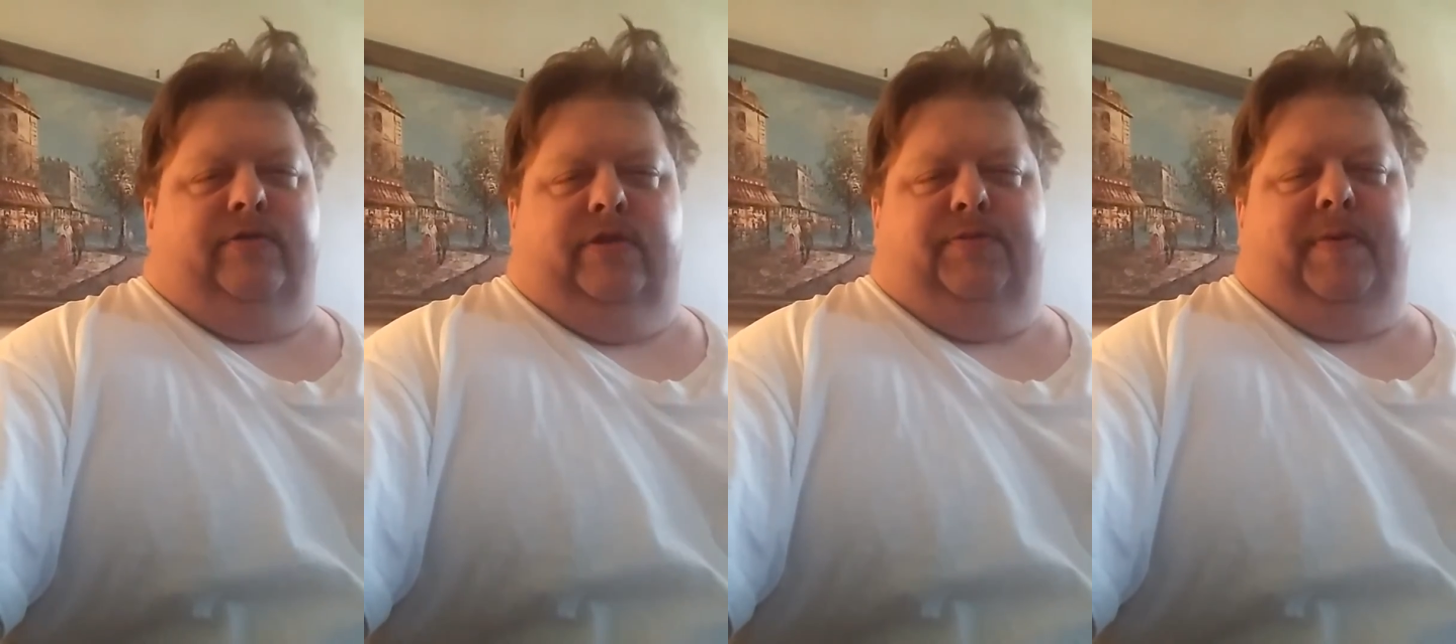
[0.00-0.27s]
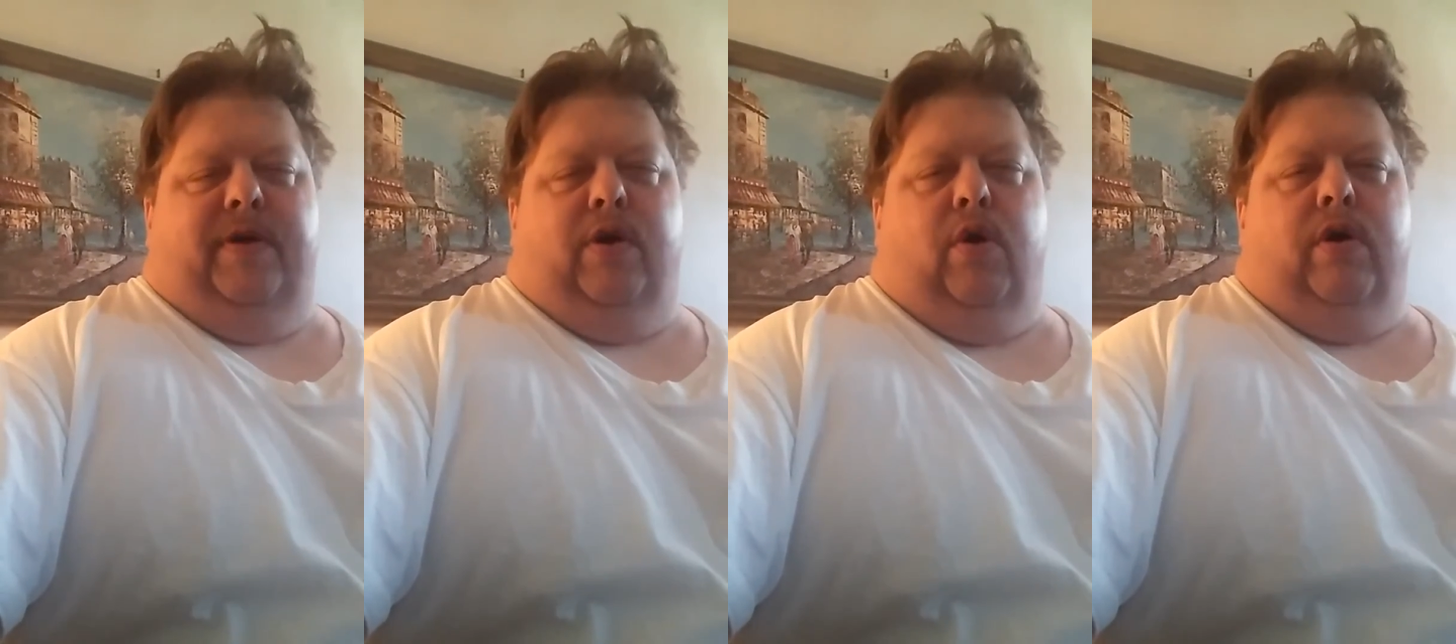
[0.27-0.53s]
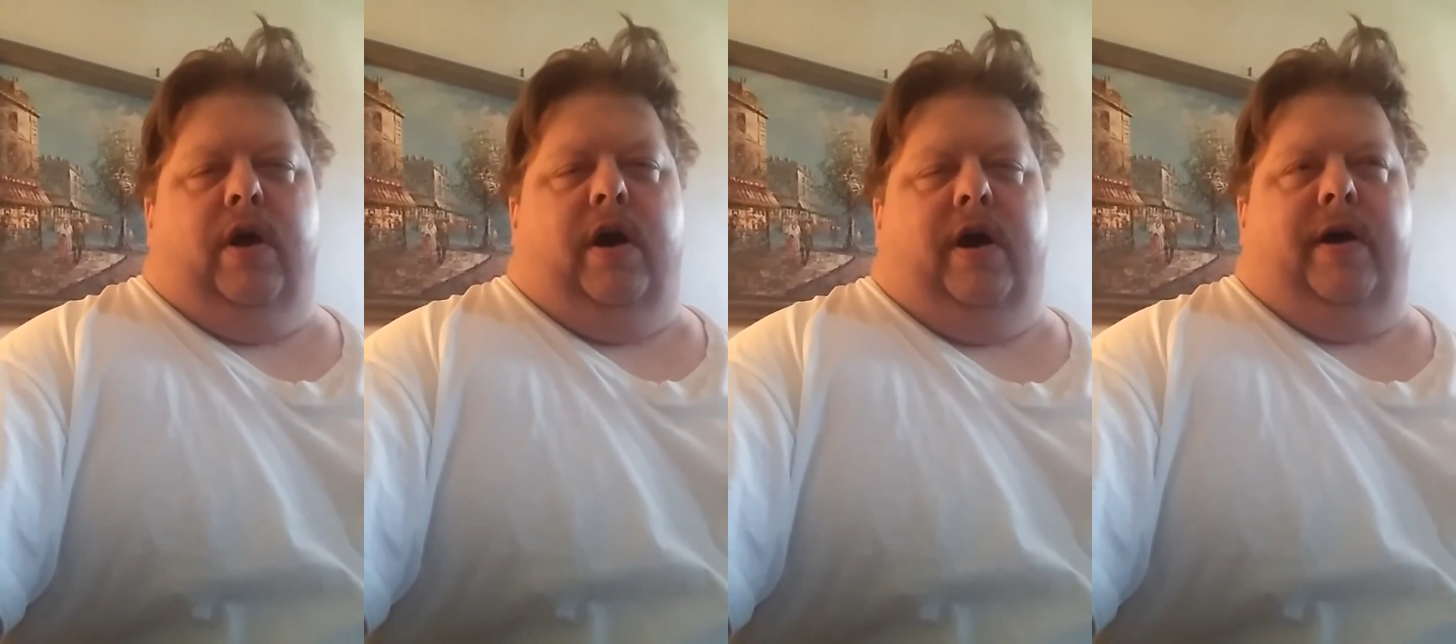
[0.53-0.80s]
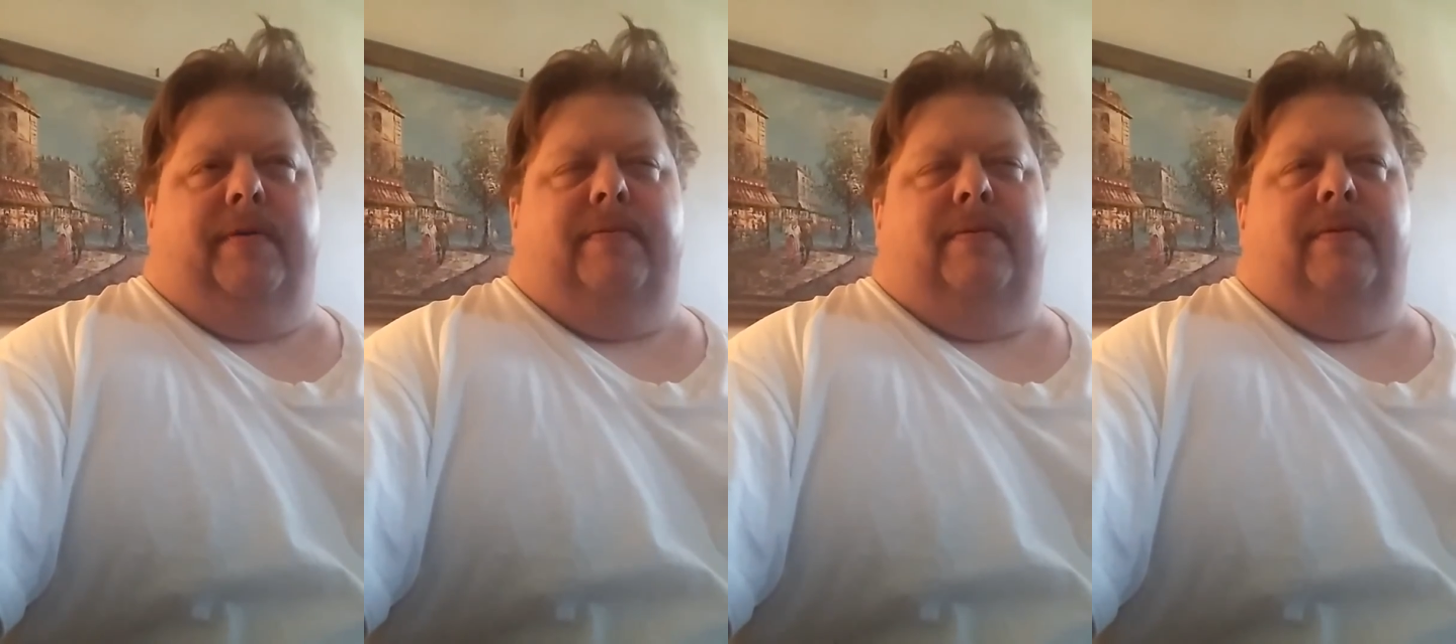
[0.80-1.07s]
what's been going
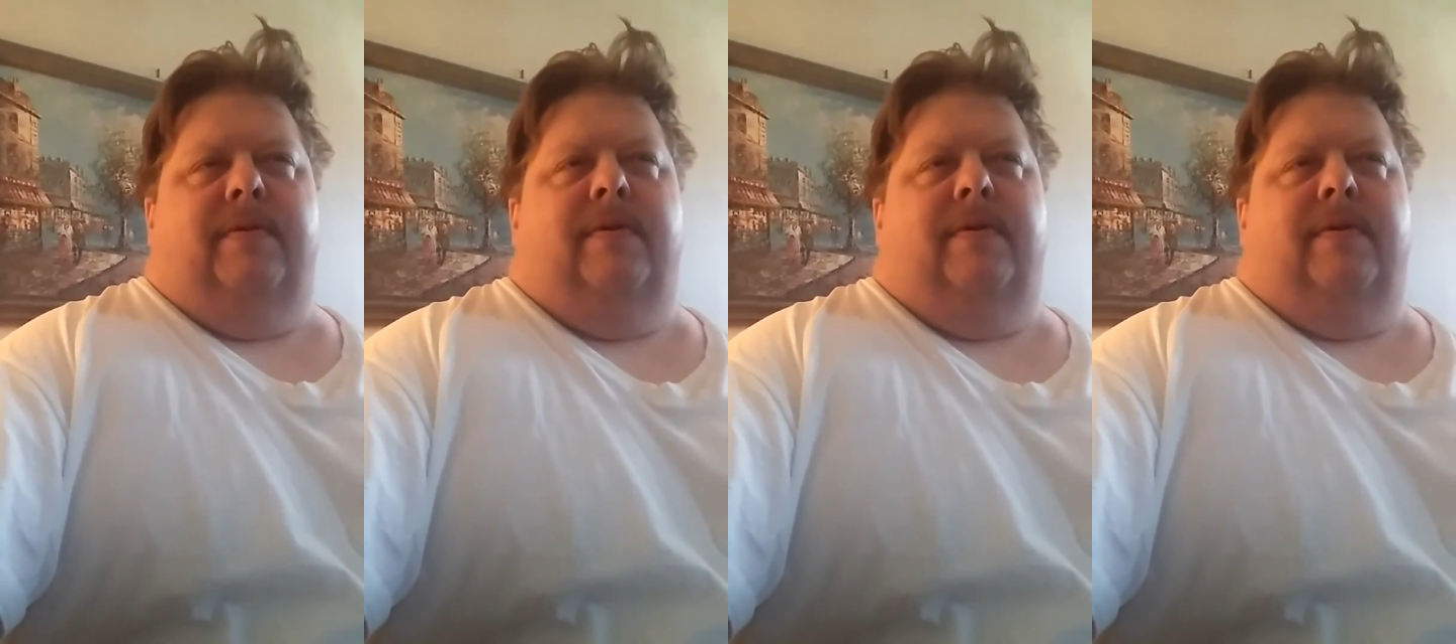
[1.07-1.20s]
on.